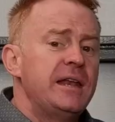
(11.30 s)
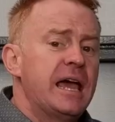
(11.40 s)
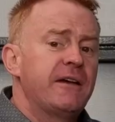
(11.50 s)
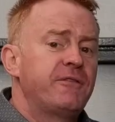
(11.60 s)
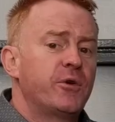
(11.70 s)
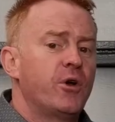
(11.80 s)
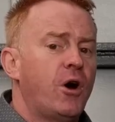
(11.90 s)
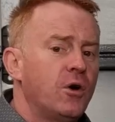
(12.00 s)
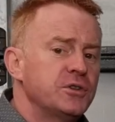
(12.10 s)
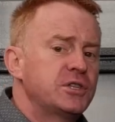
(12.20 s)
Now, if you're an
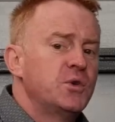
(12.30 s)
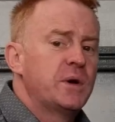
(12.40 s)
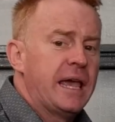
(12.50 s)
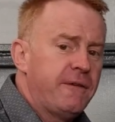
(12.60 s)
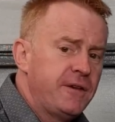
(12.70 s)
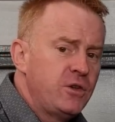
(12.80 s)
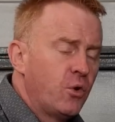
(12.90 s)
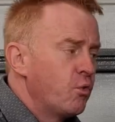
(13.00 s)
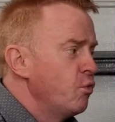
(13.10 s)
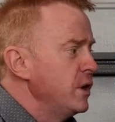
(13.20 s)
old school gaffer,
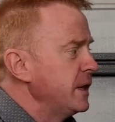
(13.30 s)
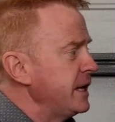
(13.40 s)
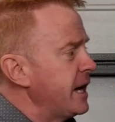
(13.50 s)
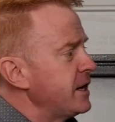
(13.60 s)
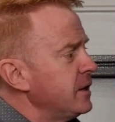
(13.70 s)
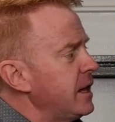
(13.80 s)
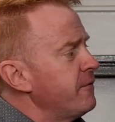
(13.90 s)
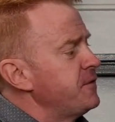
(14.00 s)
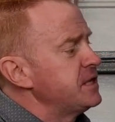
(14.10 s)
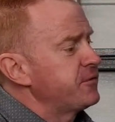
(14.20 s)
you're really going to
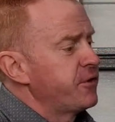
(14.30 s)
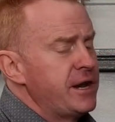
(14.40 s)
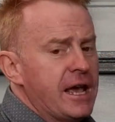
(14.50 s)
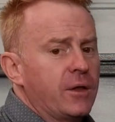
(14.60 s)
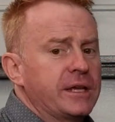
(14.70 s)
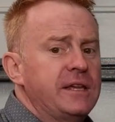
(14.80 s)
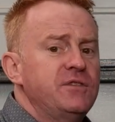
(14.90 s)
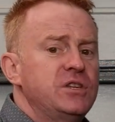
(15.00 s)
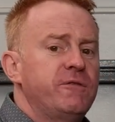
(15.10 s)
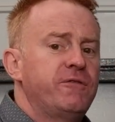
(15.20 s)
love this Fresnel. It
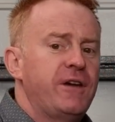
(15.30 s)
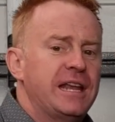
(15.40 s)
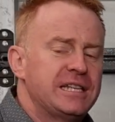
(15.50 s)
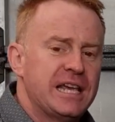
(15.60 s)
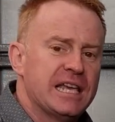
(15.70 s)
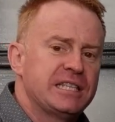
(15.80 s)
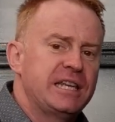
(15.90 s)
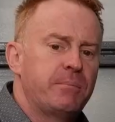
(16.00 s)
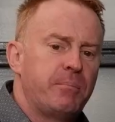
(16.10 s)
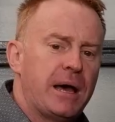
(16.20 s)
gives you fantastic
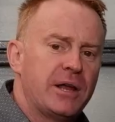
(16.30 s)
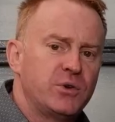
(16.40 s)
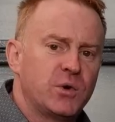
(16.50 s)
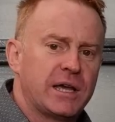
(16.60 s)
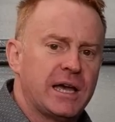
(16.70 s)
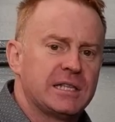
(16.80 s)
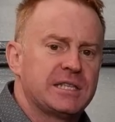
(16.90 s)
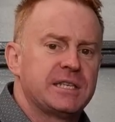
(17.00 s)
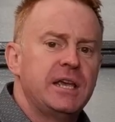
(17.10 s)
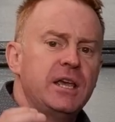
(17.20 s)
barn door
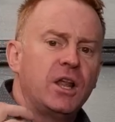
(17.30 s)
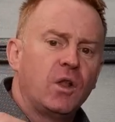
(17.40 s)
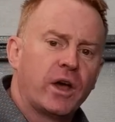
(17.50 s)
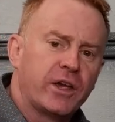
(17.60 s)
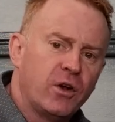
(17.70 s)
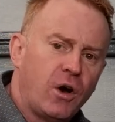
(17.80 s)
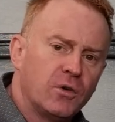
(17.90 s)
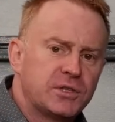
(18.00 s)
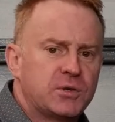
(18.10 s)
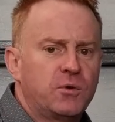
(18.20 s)
cuts like an
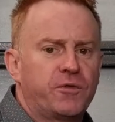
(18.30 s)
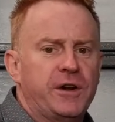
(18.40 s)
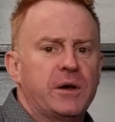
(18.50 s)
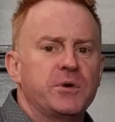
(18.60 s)
old school Fresnel